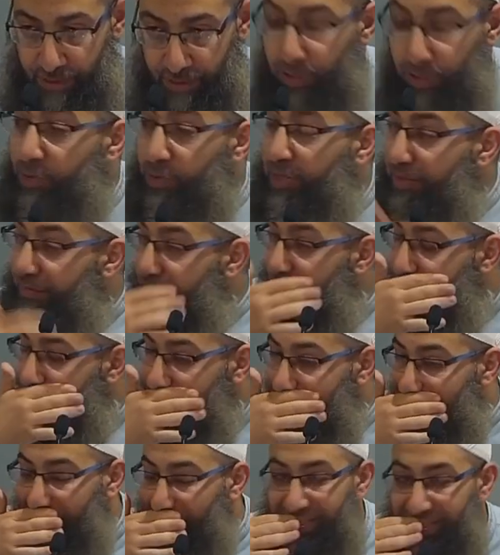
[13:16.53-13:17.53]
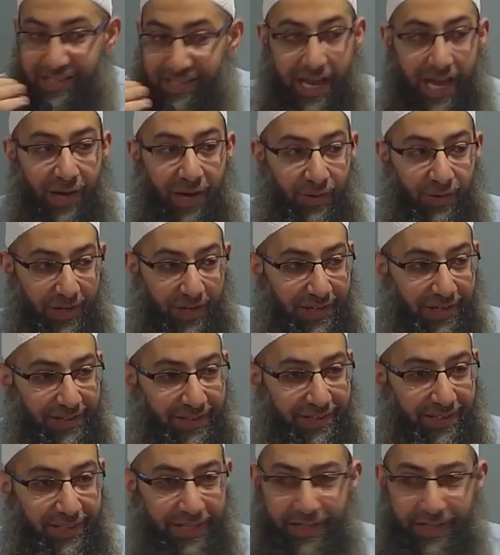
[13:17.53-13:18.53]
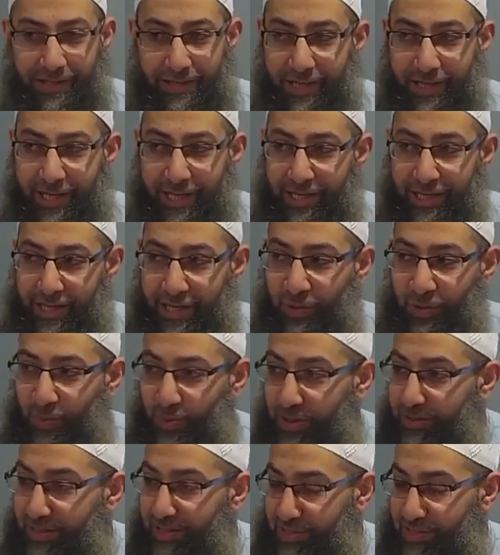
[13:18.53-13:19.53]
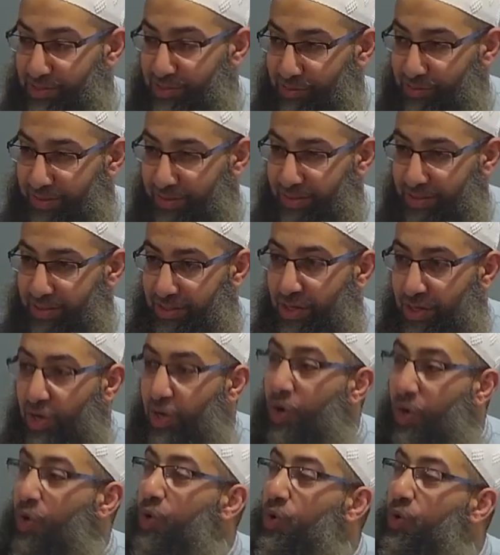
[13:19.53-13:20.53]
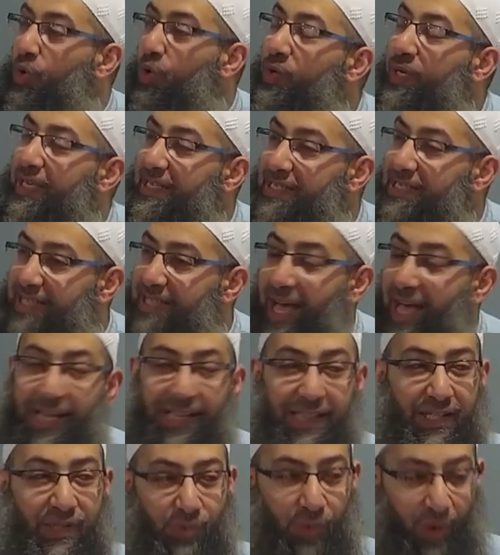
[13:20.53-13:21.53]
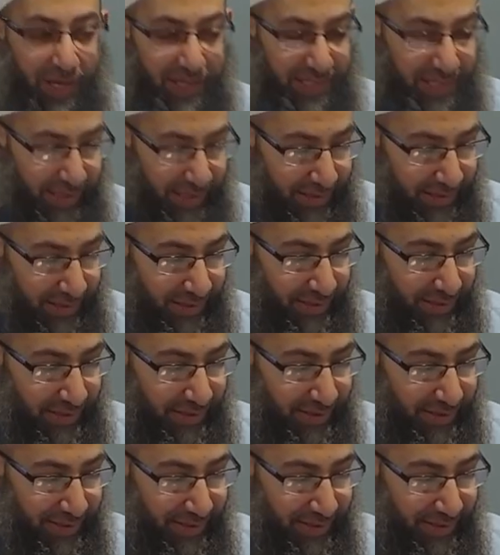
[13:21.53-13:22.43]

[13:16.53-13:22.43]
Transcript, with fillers: You know, you even think about the da'wah in world history. Who exactly was it